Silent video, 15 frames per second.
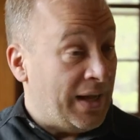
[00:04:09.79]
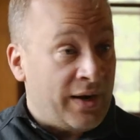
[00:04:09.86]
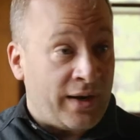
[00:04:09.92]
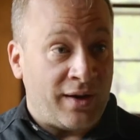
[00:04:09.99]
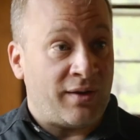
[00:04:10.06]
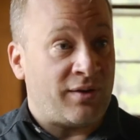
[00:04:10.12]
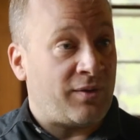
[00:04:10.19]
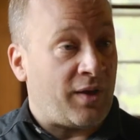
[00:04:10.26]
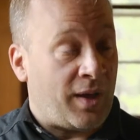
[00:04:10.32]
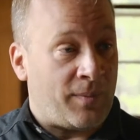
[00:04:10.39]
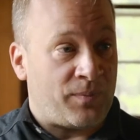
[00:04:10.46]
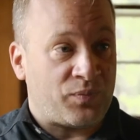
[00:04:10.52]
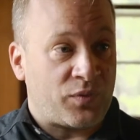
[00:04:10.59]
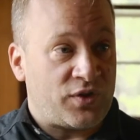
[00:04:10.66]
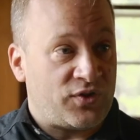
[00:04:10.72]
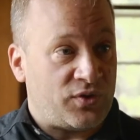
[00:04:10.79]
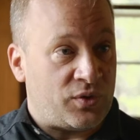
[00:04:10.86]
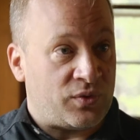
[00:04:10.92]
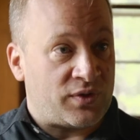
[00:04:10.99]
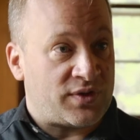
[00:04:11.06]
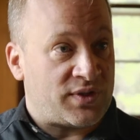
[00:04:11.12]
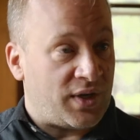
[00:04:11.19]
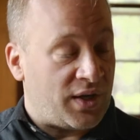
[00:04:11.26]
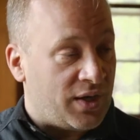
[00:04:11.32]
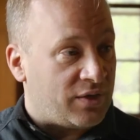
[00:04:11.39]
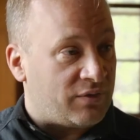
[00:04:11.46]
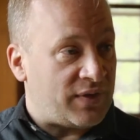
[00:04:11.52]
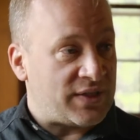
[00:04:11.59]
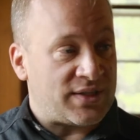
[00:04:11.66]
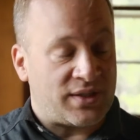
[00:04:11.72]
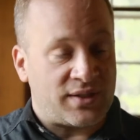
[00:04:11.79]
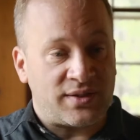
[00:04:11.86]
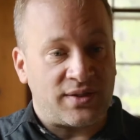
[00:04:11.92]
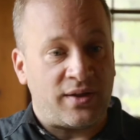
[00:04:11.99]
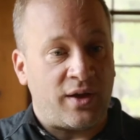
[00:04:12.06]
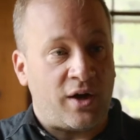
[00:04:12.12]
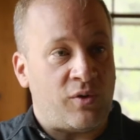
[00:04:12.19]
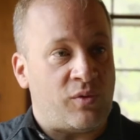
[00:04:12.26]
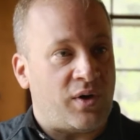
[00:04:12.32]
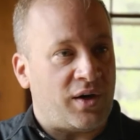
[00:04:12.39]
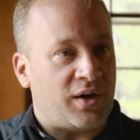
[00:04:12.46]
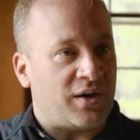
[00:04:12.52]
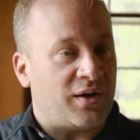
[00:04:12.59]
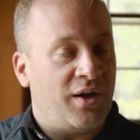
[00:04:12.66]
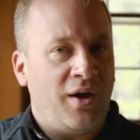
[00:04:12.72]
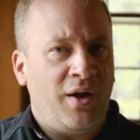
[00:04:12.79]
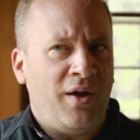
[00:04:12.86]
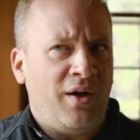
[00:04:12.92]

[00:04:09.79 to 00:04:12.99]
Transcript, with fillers: yelling at um, students and residents in the OR.